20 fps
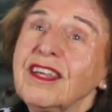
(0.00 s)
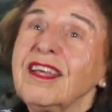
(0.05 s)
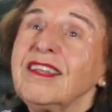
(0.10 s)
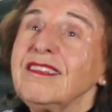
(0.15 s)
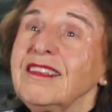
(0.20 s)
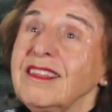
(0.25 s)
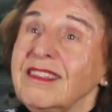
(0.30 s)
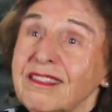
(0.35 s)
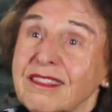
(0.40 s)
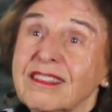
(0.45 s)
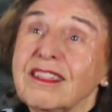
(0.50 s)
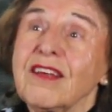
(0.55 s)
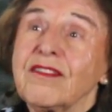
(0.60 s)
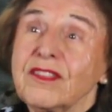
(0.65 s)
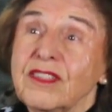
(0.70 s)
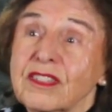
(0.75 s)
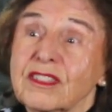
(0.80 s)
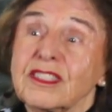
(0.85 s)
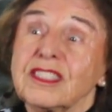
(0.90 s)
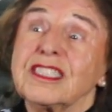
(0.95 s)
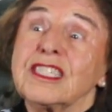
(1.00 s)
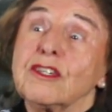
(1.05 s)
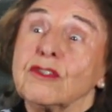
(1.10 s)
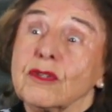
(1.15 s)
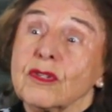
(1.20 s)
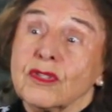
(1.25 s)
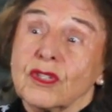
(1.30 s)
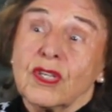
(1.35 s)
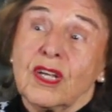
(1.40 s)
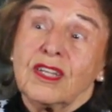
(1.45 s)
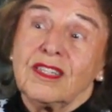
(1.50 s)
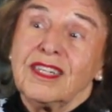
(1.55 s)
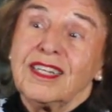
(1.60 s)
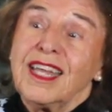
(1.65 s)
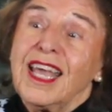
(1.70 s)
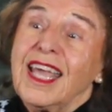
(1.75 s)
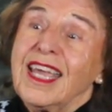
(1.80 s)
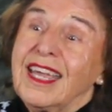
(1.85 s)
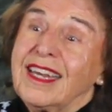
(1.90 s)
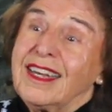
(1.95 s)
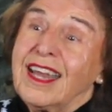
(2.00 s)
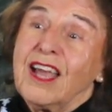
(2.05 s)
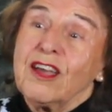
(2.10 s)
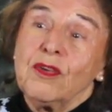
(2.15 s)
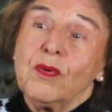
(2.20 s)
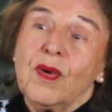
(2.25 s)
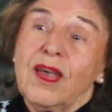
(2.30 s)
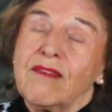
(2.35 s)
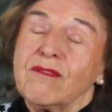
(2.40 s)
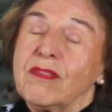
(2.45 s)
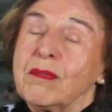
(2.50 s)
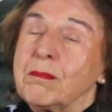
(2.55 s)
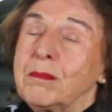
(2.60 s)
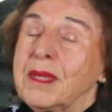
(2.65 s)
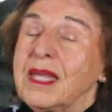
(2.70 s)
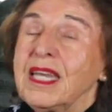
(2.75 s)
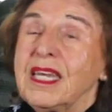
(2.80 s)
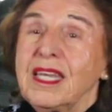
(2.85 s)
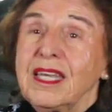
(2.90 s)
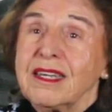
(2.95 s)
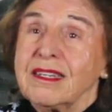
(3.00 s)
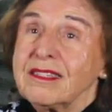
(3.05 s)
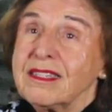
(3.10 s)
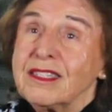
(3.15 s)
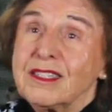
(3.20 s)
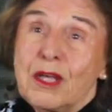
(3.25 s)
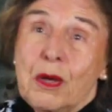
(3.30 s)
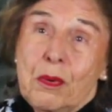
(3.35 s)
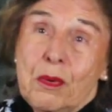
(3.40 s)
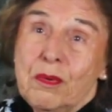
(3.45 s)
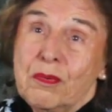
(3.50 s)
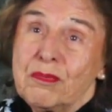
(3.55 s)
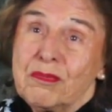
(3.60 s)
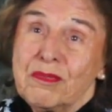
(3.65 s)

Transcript: and this stuff still goes on today. And now you have the media, so